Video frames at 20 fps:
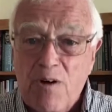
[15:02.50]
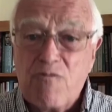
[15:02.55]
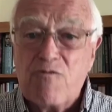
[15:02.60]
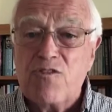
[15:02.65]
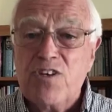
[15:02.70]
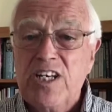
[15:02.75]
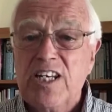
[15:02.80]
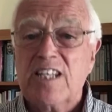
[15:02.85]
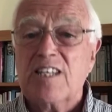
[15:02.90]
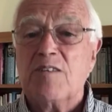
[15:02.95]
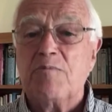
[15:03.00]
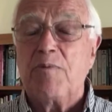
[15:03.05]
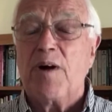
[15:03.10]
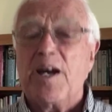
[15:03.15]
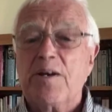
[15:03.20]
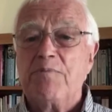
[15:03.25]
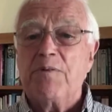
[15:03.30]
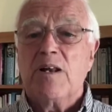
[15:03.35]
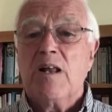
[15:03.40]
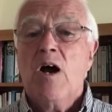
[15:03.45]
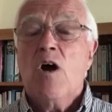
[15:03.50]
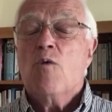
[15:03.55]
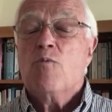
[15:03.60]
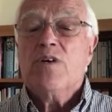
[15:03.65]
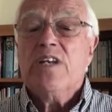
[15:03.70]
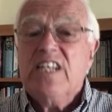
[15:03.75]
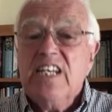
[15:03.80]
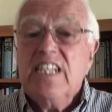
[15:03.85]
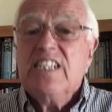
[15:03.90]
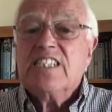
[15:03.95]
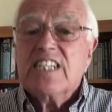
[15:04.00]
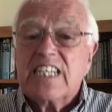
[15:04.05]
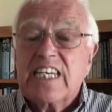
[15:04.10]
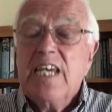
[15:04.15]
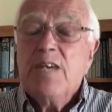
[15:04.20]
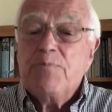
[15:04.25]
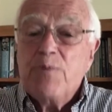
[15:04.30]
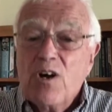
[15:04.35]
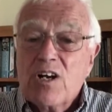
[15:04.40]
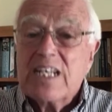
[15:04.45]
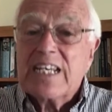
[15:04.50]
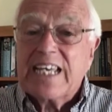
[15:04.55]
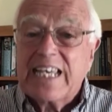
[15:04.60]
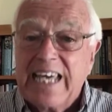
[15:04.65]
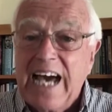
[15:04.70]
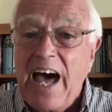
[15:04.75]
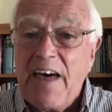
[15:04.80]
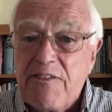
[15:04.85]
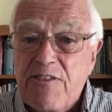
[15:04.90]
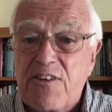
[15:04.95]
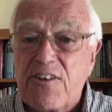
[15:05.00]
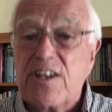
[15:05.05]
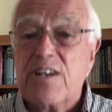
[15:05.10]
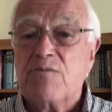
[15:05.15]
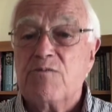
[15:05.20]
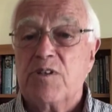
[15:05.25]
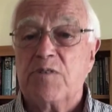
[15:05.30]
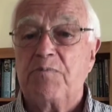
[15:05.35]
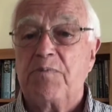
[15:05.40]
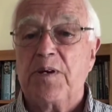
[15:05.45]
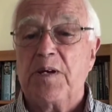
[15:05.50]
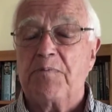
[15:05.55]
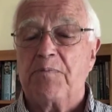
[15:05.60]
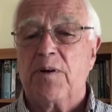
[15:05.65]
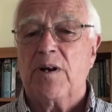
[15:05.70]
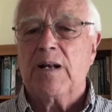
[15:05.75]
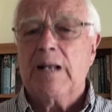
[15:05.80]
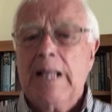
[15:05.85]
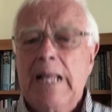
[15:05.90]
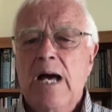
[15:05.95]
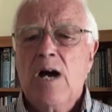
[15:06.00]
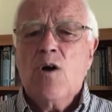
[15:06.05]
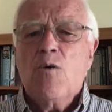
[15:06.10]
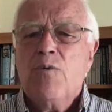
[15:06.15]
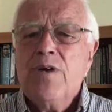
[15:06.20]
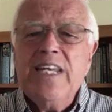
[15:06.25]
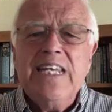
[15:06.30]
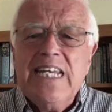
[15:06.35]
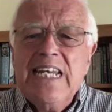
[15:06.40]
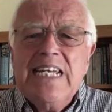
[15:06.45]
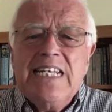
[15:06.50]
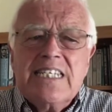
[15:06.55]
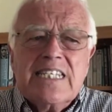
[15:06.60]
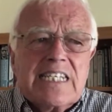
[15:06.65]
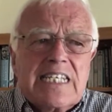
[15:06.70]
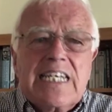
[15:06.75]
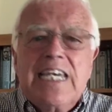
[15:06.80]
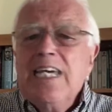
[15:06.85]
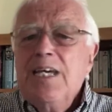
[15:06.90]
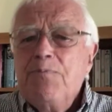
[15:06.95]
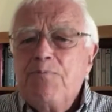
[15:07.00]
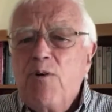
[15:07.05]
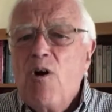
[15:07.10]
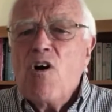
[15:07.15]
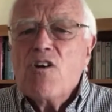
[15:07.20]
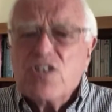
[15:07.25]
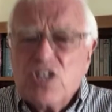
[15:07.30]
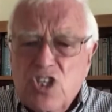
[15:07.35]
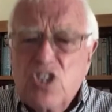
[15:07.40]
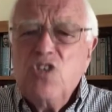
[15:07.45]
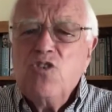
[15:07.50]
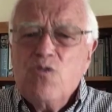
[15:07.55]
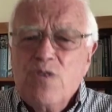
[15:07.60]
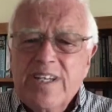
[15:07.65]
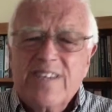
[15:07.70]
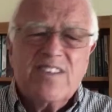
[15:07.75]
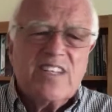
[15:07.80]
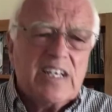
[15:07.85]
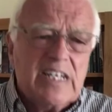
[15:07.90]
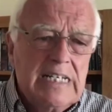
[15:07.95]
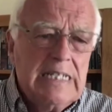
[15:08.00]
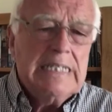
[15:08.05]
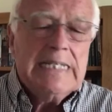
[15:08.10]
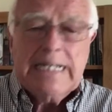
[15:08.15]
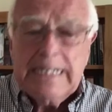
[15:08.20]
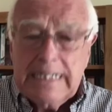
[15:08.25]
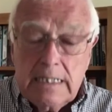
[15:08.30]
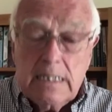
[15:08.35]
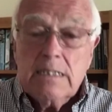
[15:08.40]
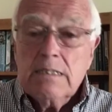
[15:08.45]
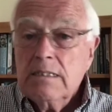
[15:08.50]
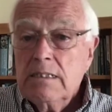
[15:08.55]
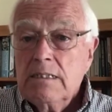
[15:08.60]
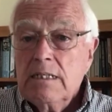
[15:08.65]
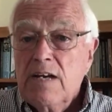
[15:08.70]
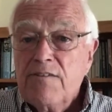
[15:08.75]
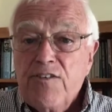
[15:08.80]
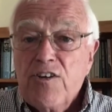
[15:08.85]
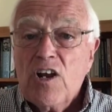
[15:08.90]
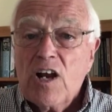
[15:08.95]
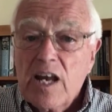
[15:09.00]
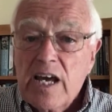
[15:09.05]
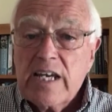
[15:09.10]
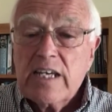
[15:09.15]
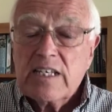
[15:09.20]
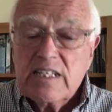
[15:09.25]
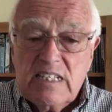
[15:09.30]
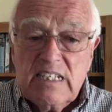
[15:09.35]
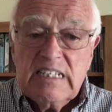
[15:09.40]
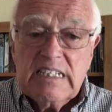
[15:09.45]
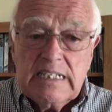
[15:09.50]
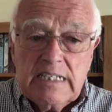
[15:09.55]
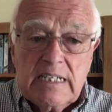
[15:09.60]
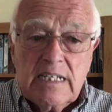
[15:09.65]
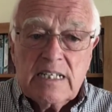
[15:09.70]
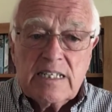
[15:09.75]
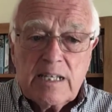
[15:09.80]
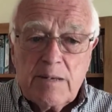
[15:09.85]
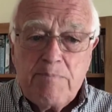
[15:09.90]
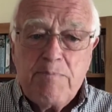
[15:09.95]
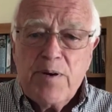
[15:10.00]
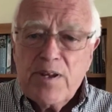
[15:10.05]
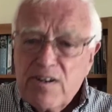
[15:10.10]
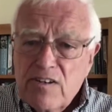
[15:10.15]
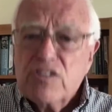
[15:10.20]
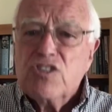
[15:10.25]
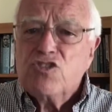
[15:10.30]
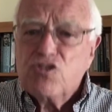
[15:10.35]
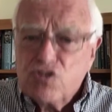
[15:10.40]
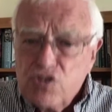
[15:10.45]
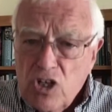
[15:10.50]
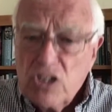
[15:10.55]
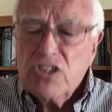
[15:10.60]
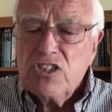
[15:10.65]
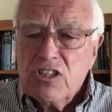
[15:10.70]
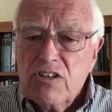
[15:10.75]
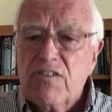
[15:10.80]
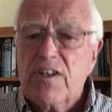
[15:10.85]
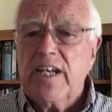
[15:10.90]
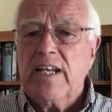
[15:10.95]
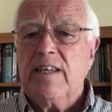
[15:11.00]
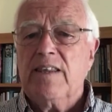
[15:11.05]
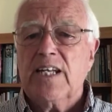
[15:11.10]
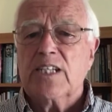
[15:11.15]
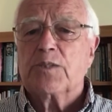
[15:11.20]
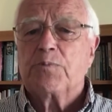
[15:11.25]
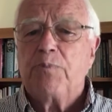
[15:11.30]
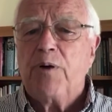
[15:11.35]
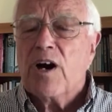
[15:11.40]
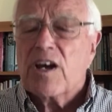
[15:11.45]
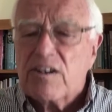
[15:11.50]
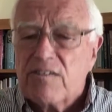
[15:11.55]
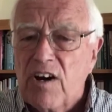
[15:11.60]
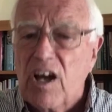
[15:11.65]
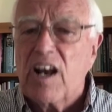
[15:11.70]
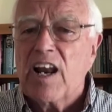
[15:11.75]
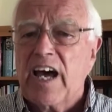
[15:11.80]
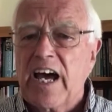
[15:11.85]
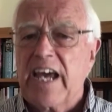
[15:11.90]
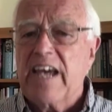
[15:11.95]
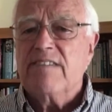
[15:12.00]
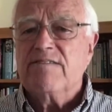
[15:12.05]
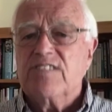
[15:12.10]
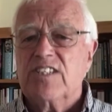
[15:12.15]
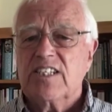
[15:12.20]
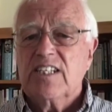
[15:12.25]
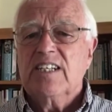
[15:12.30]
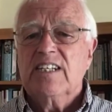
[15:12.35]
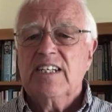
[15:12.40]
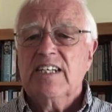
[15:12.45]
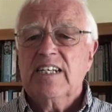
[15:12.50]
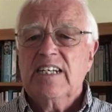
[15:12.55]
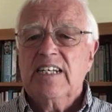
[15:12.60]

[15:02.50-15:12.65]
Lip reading: on reading the Bible. We need to keep on gathering with people. We need to keep on doing the, if you like, the bit of drudgery that's part of our lives.